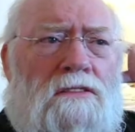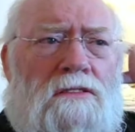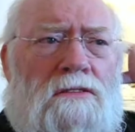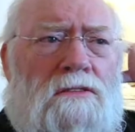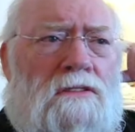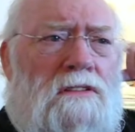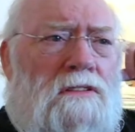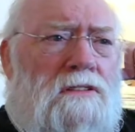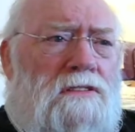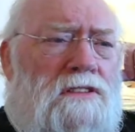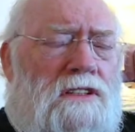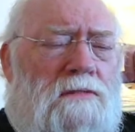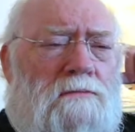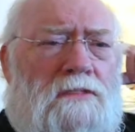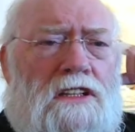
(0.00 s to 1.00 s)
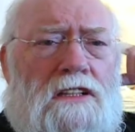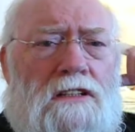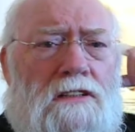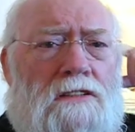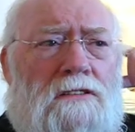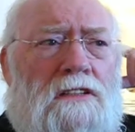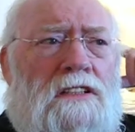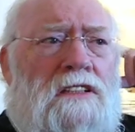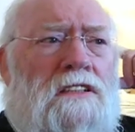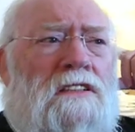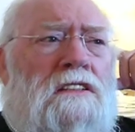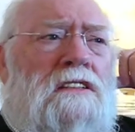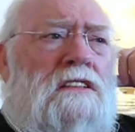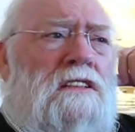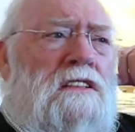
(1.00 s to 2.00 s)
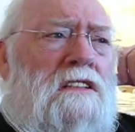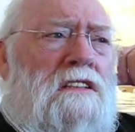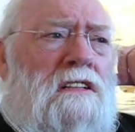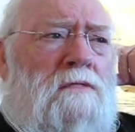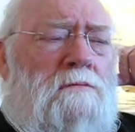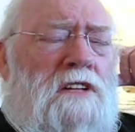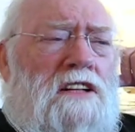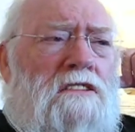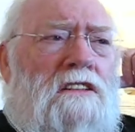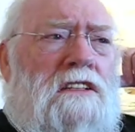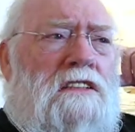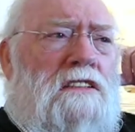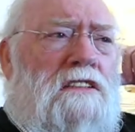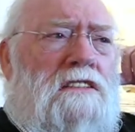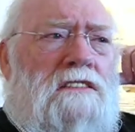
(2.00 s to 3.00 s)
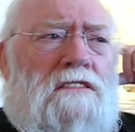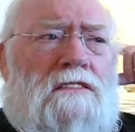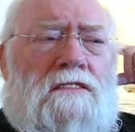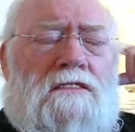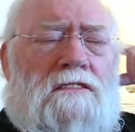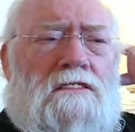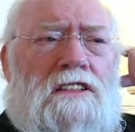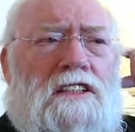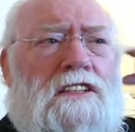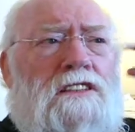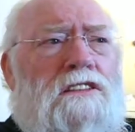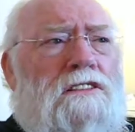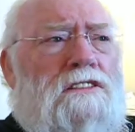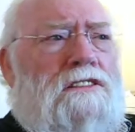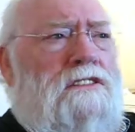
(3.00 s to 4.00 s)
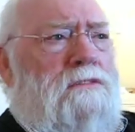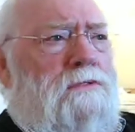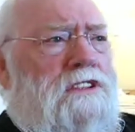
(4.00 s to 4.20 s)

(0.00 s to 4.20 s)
or Jim Nicola, American leaders.